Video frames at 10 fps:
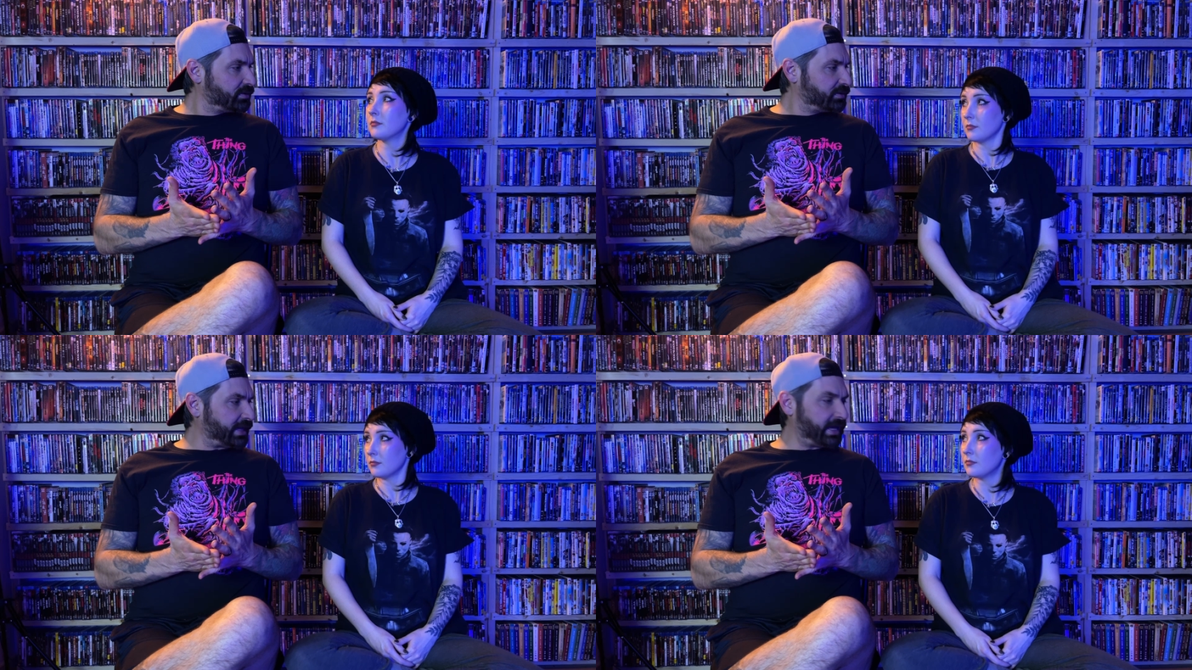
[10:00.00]

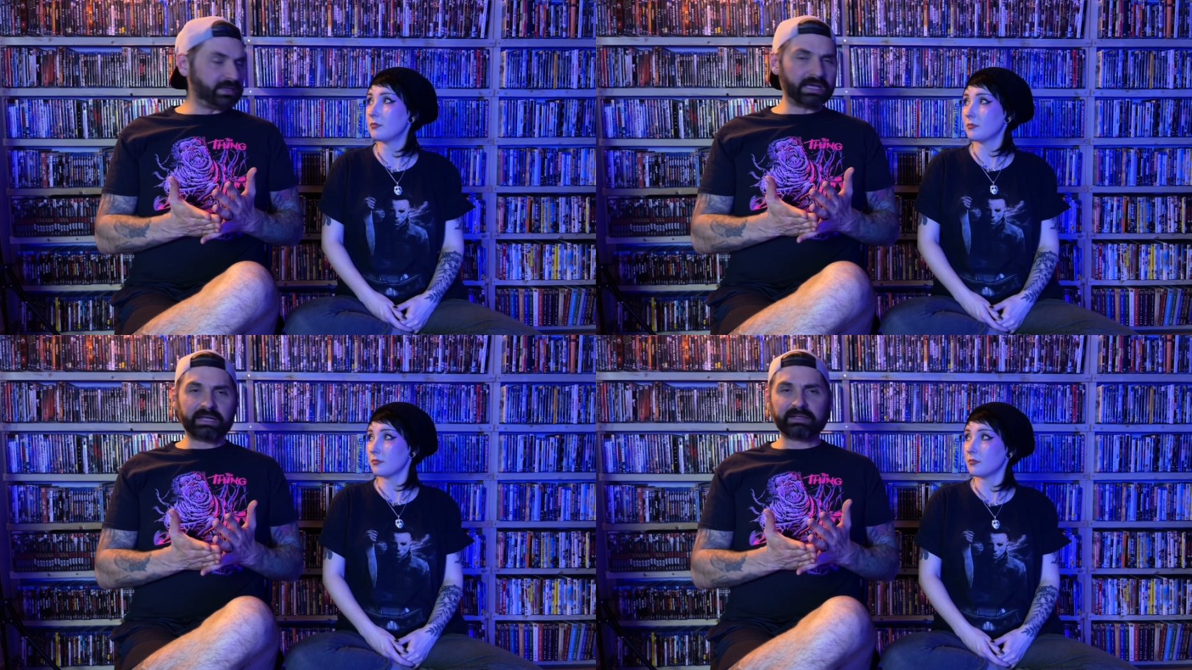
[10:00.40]
Speaker 1: that
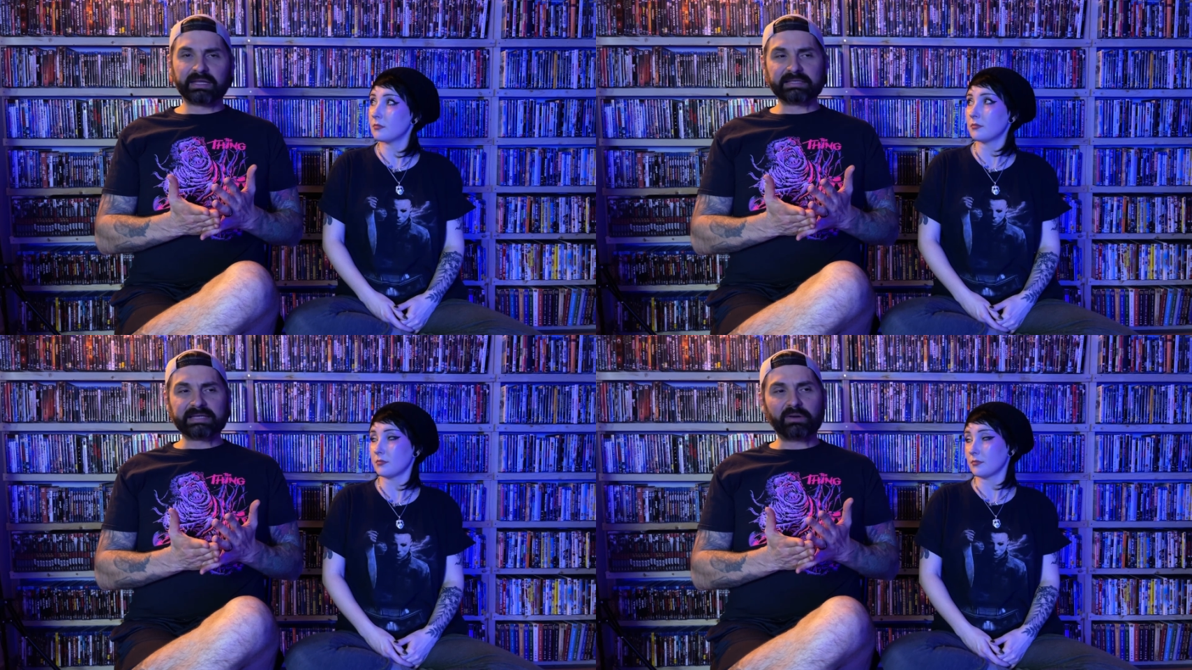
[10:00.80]
that
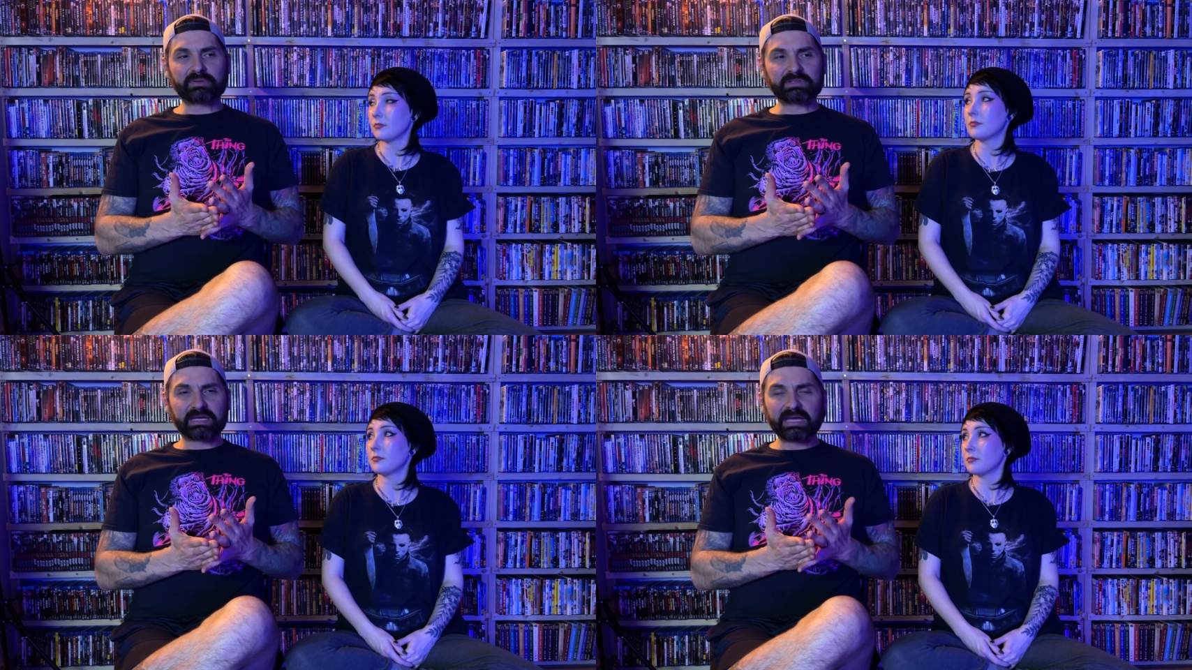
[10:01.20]
that's
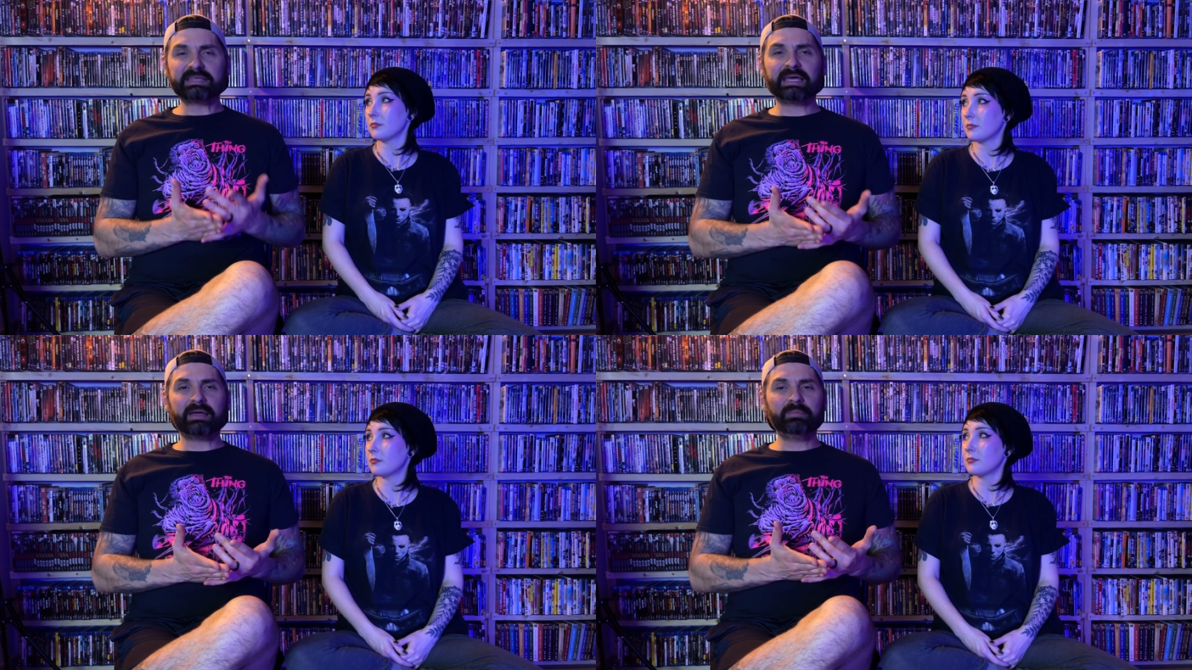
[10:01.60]
out to get
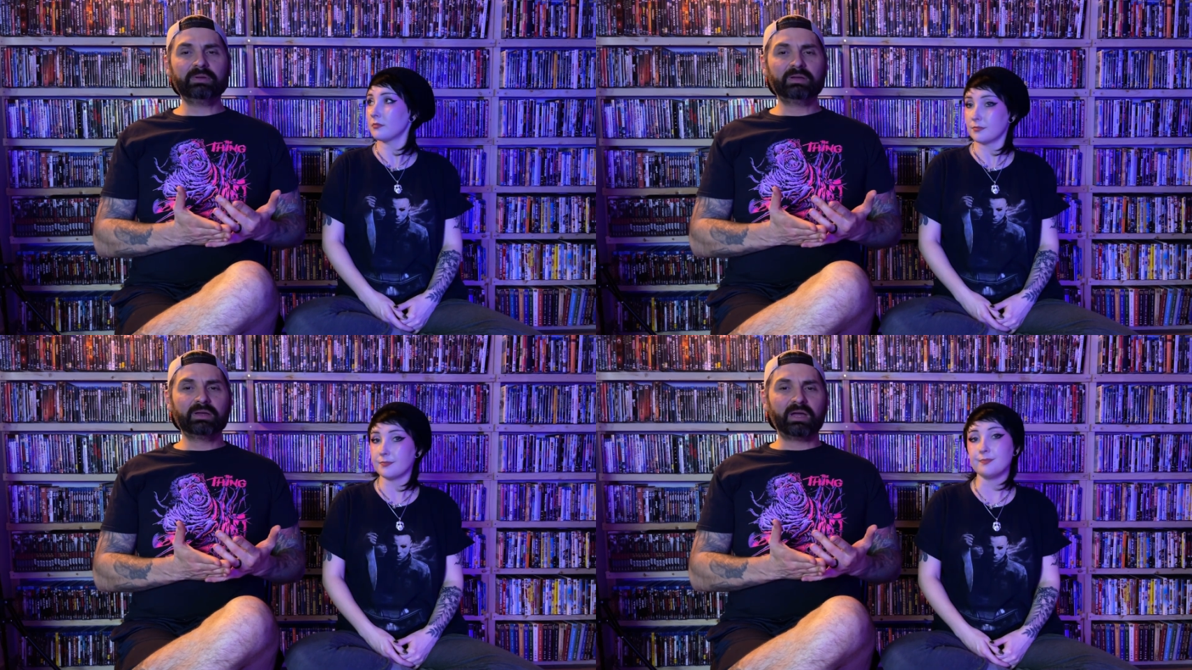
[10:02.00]
them
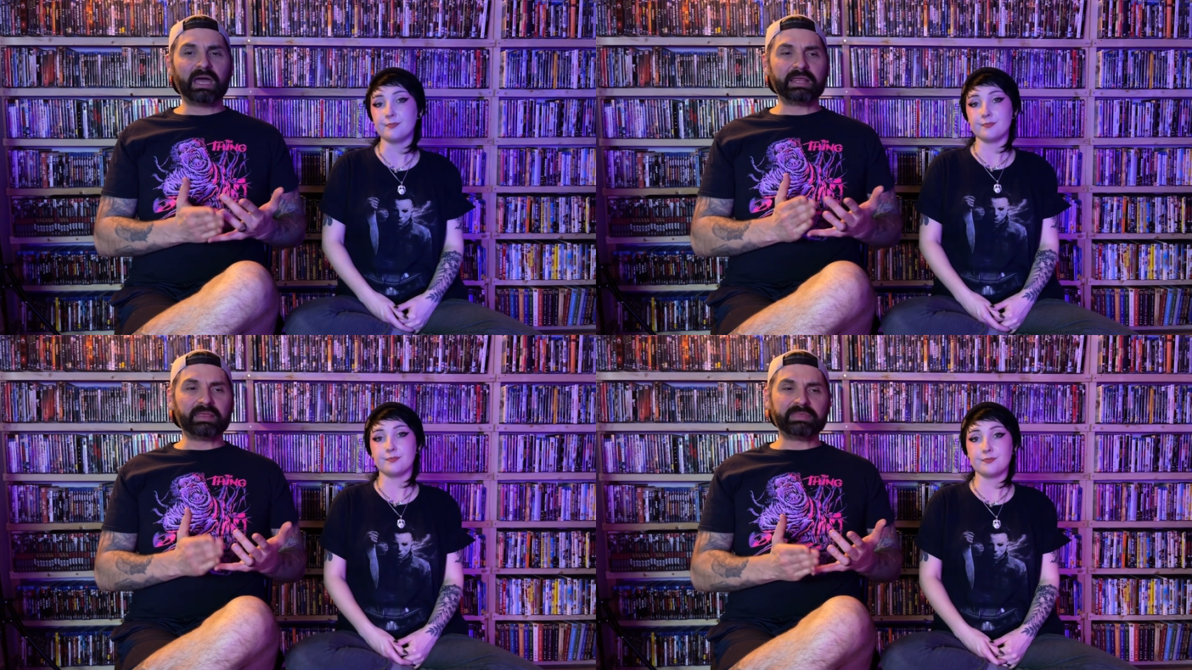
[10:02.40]
mm-hmm.
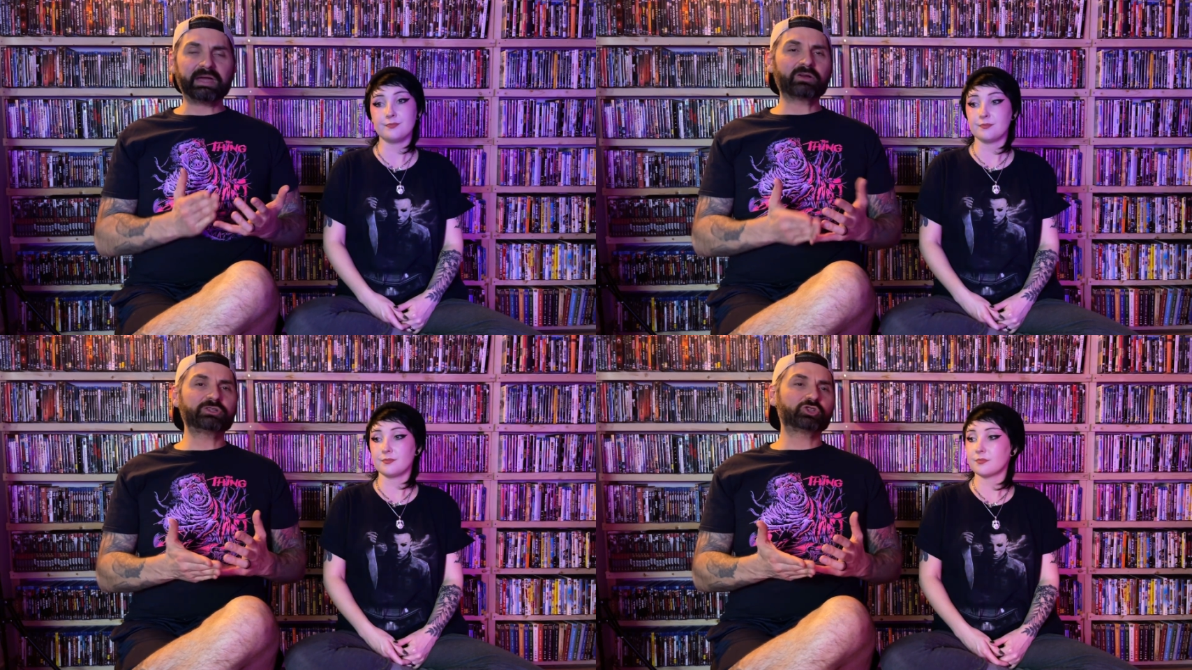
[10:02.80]
and then mm-hmm.
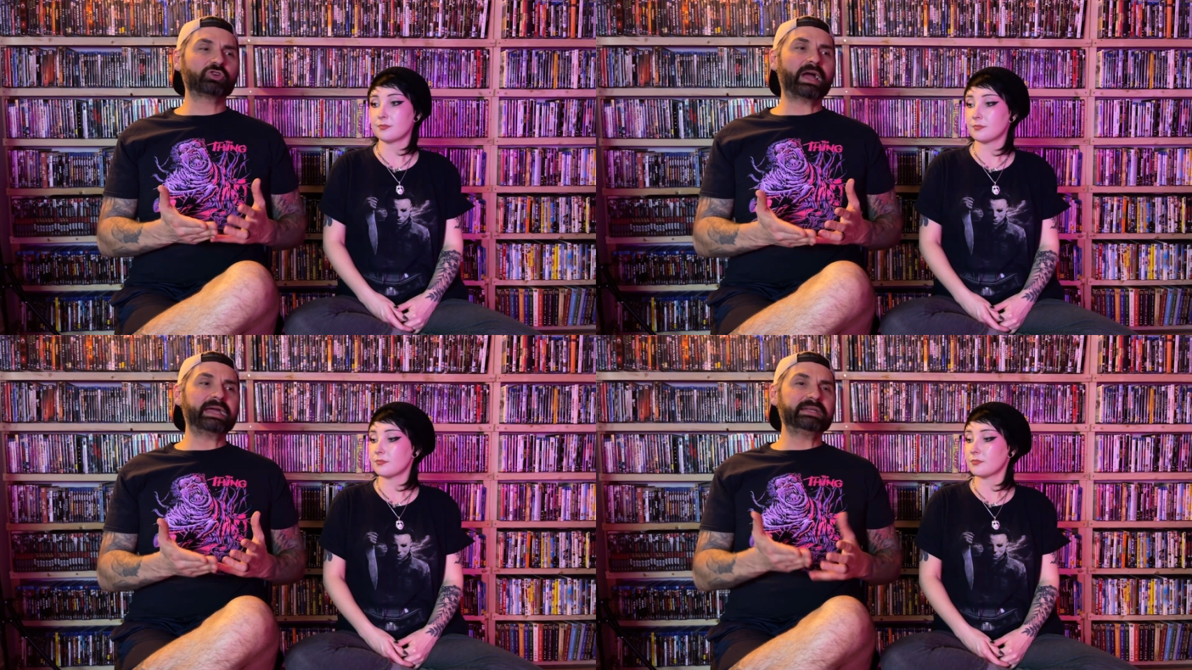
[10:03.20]
they're
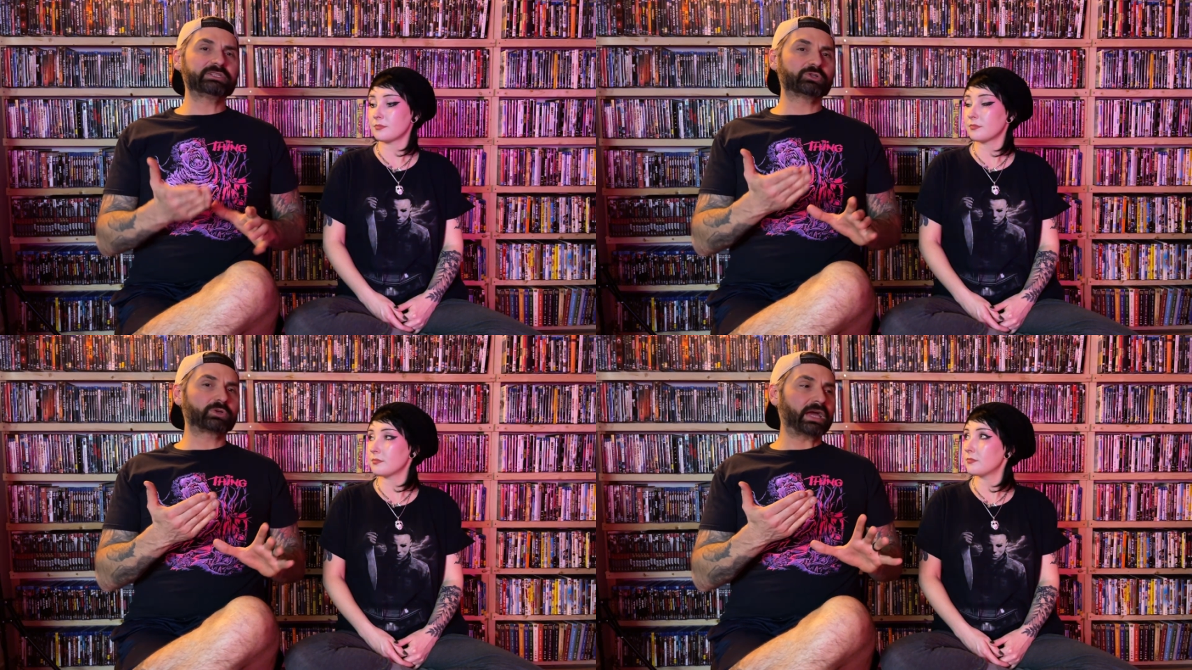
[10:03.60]
trying
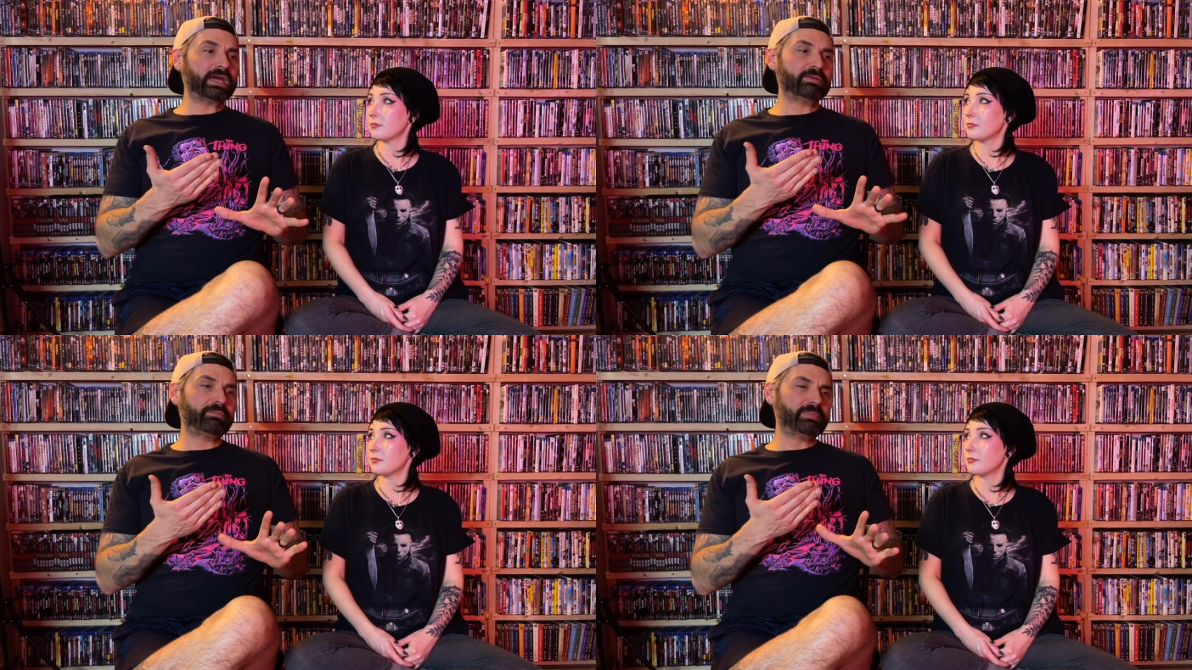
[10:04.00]
to
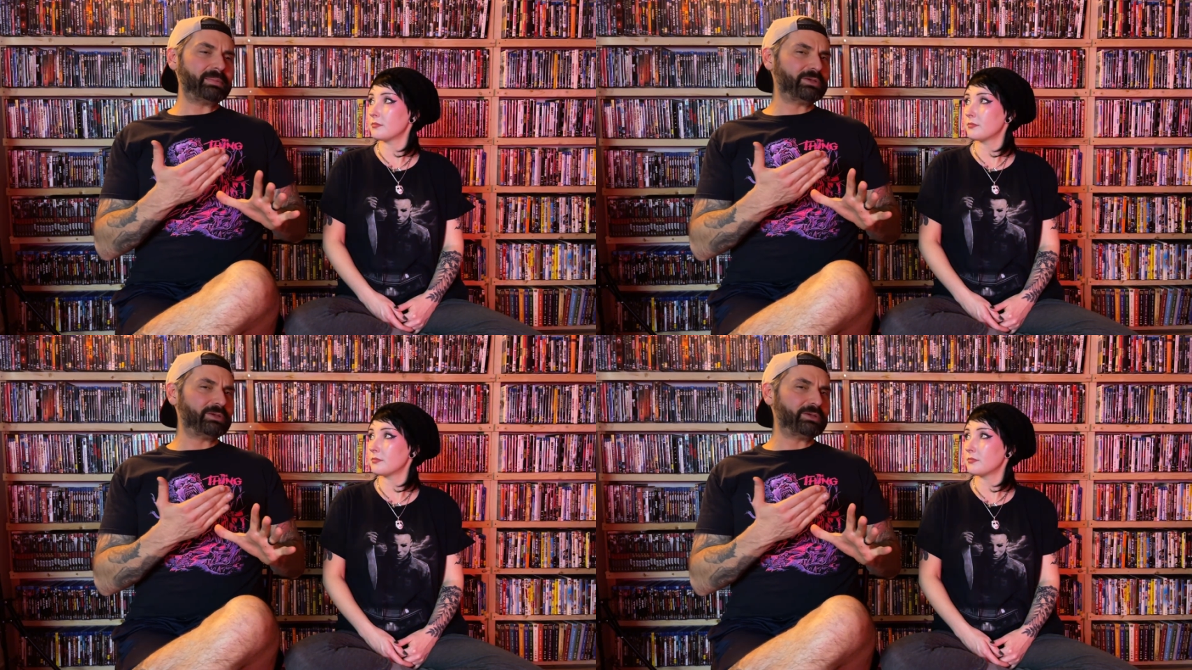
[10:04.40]
kind of maybe